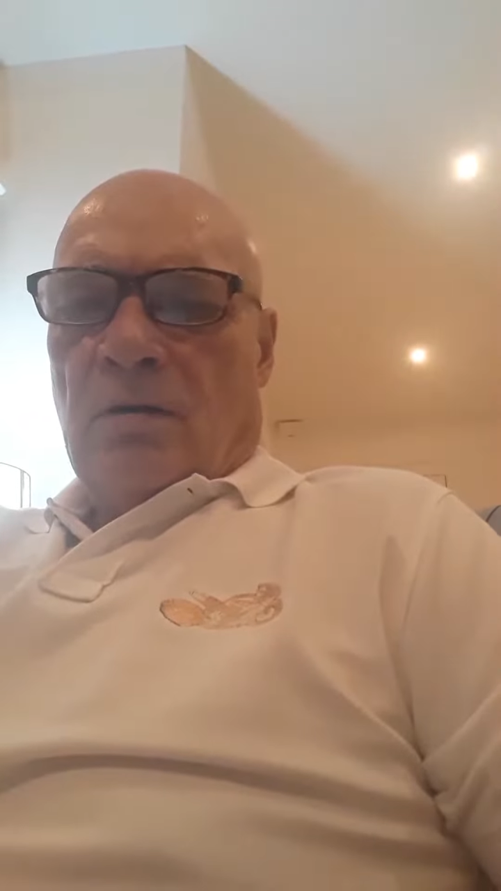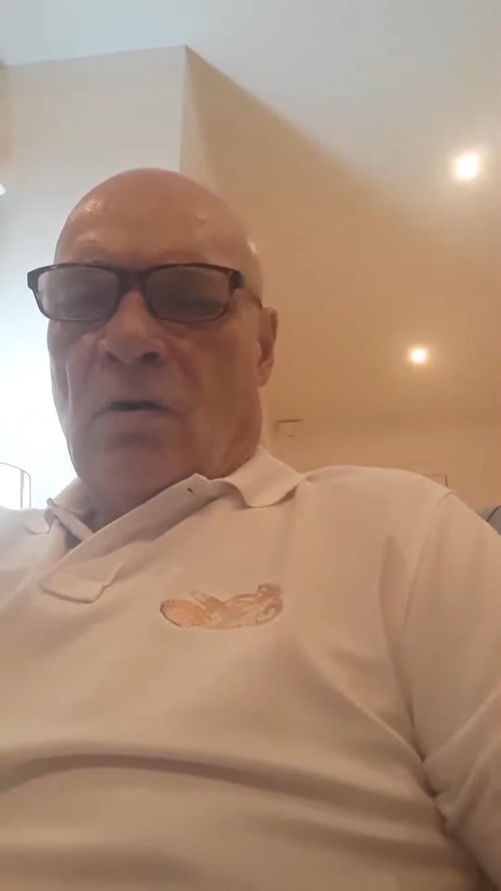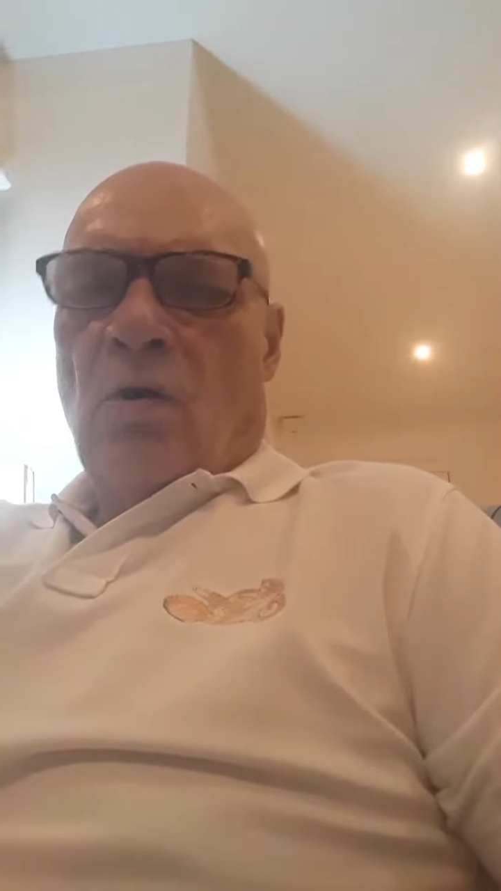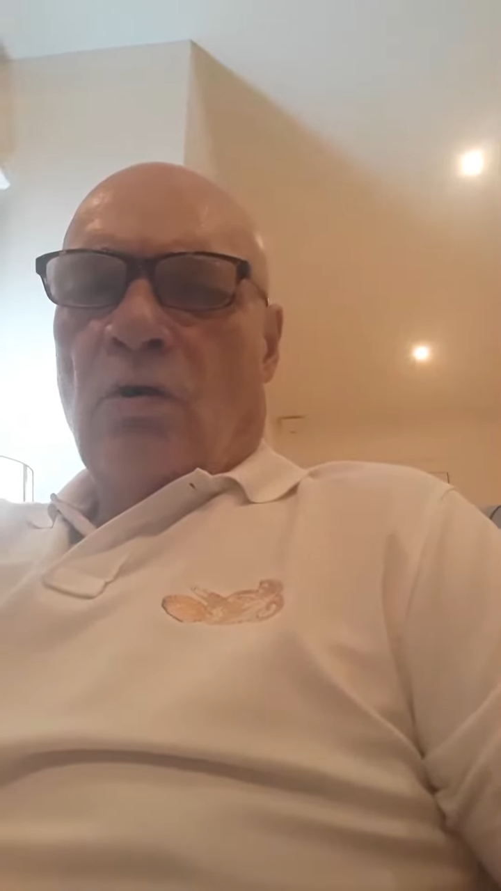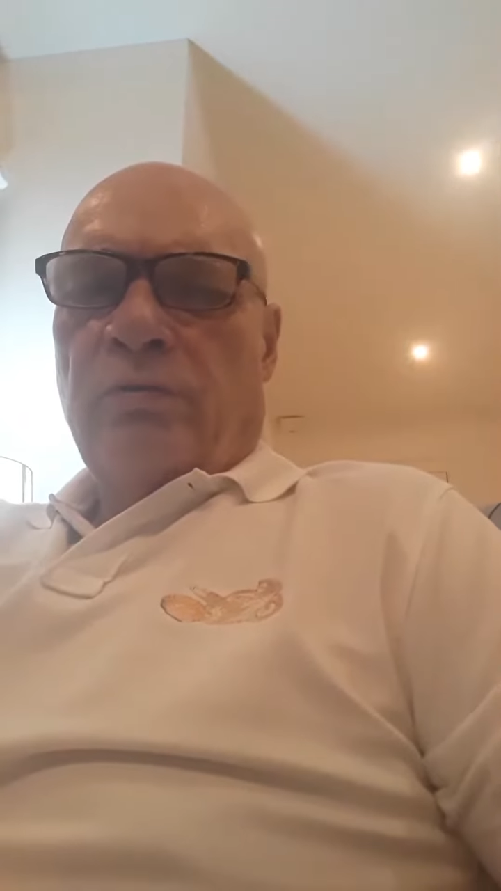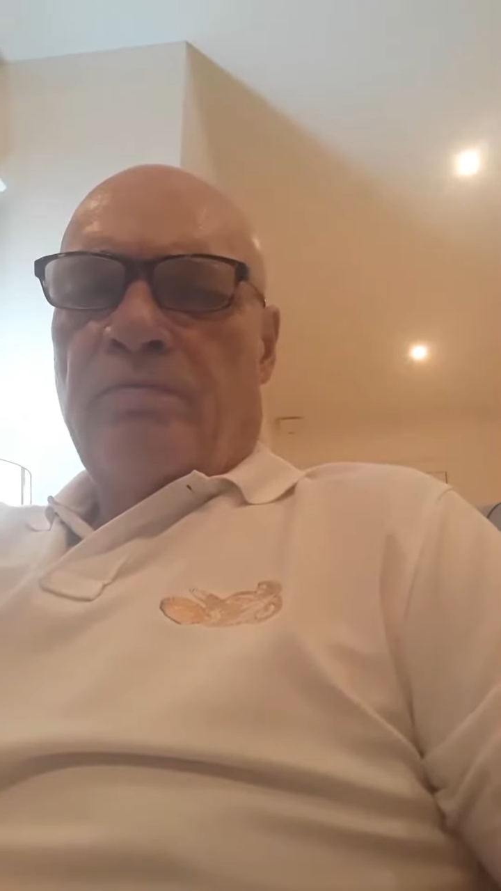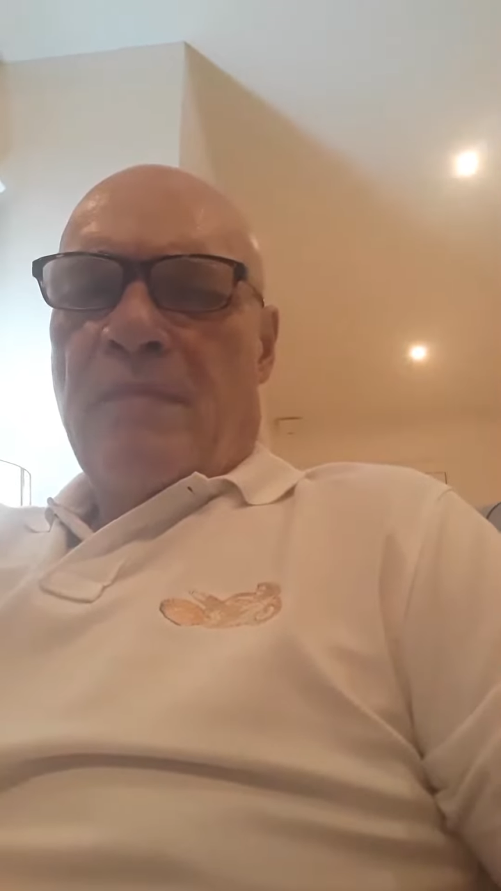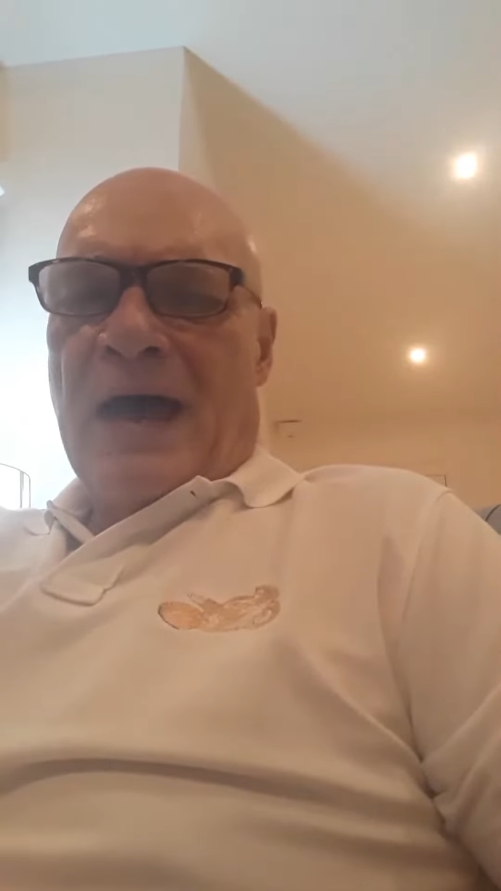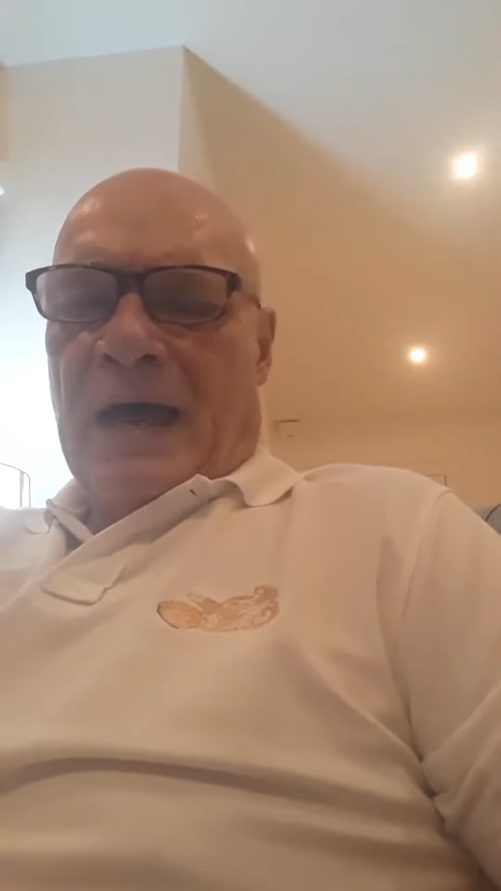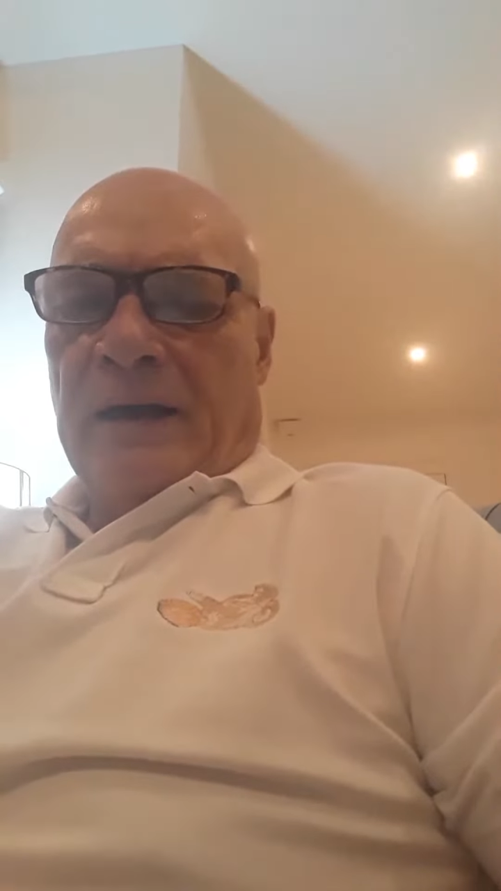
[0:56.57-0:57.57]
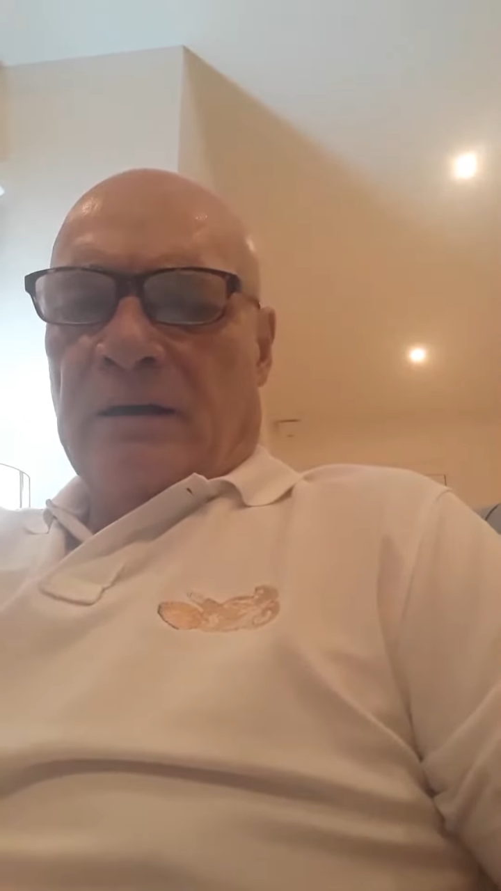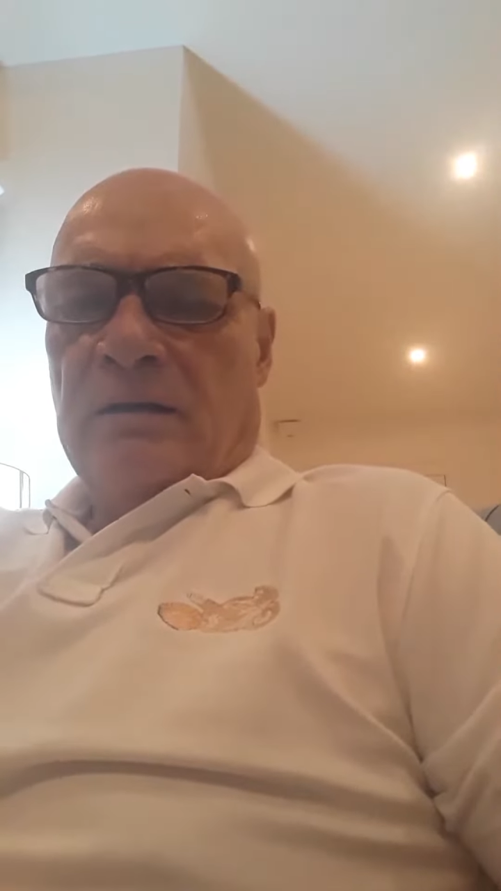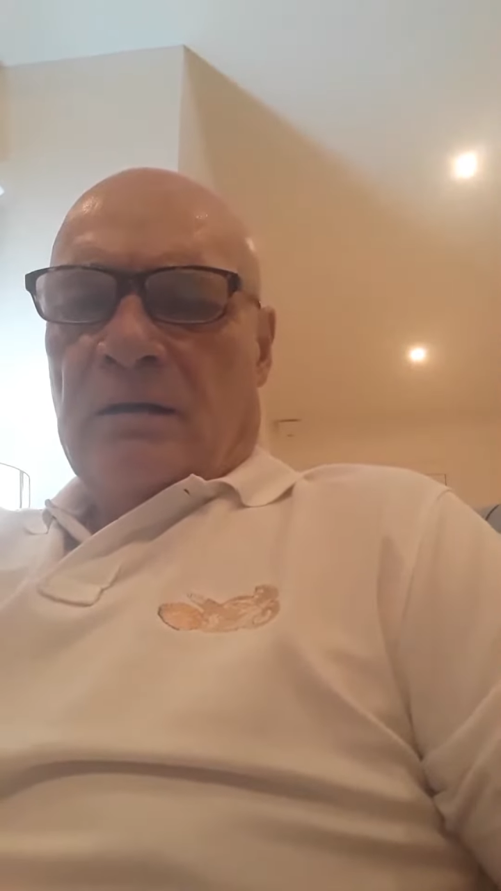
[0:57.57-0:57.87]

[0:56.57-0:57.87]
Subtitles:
old men